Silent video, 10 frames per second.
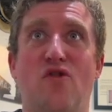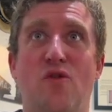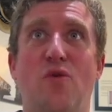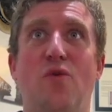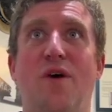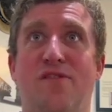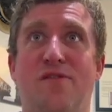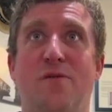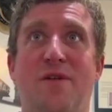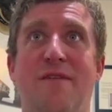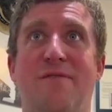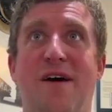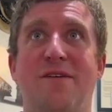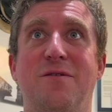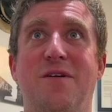2 and store that
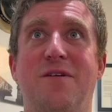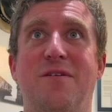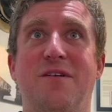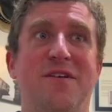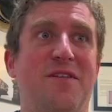value there,